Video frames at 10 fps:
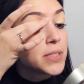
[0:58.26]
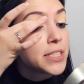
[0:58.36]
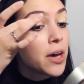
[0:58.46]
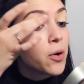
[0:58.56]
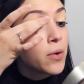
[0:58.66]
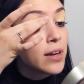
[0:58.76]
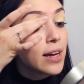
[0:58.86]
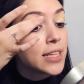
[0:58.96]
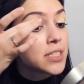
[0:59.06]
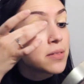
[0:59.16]
So
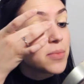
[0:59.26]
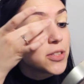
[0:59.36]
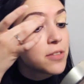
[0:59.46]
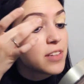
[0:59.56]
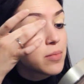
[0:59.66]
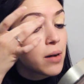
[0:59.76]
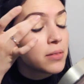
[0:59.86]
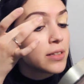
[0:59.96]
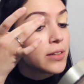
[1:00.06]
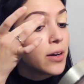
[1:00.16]
as most of you
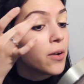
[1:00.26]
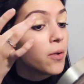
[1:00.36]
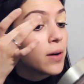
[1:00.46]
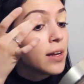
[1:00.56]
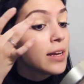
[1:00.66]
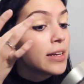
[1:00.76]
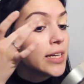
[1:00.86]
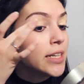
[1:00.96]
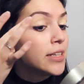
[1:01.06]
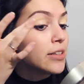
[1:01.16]
probably know,
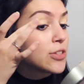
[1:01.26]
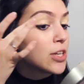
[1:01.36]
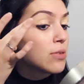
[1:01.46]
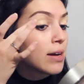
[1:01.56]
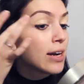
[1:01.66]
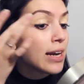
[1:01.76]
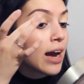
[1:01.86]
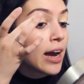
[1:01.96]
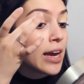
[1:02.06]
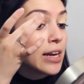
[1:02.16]
in January
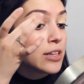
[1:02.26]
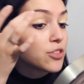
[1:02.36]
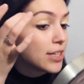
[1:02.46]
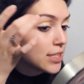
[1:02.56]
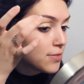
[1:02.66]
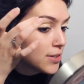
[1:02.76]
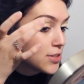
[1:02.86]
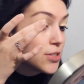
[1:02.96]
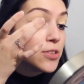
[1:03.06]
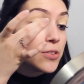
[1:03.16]
I transferred
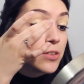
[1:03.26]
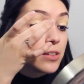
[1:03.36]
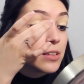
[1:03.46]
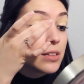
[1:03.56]
to